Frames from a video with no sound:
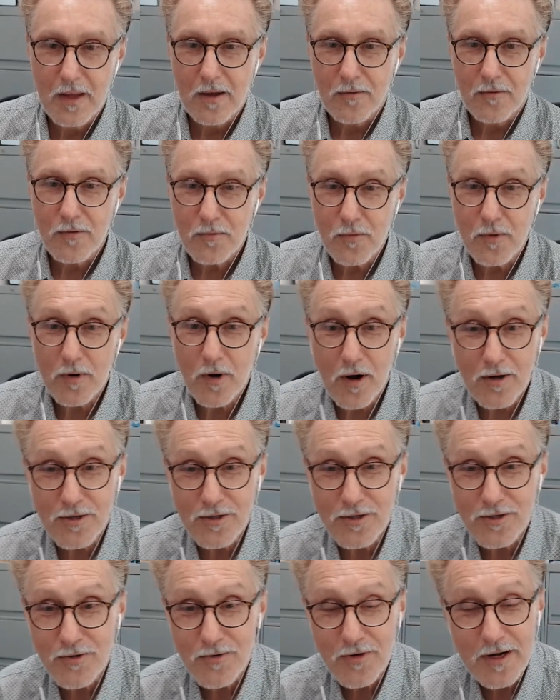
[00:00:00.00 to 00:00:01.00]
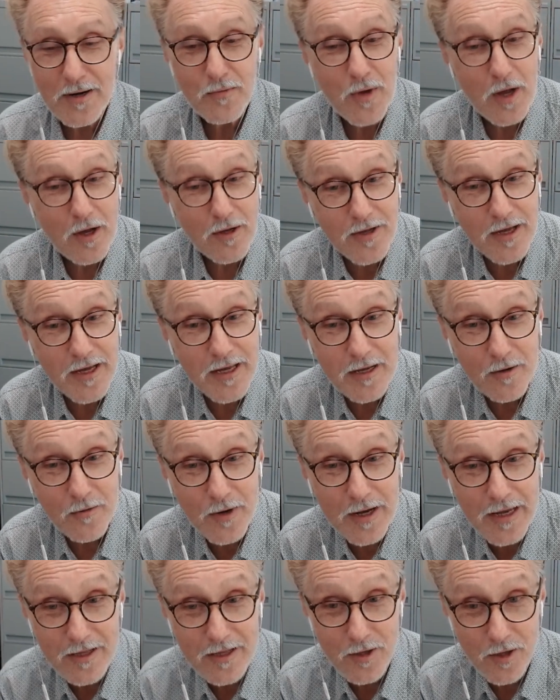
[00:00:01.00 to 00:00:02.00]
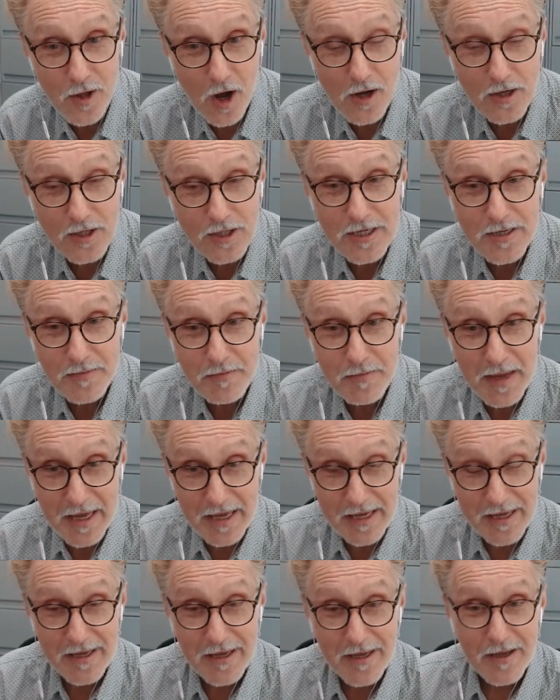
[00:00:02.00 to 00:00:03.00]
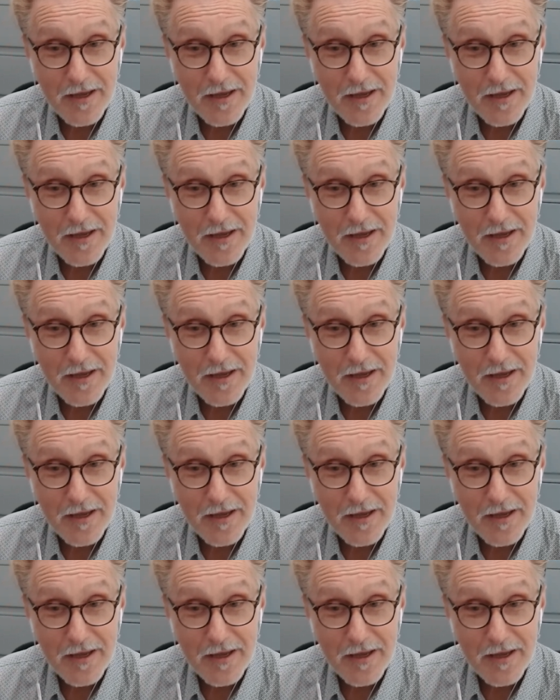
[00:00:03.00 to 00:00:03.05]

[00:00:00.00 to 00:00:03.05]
We also had a great launch in May,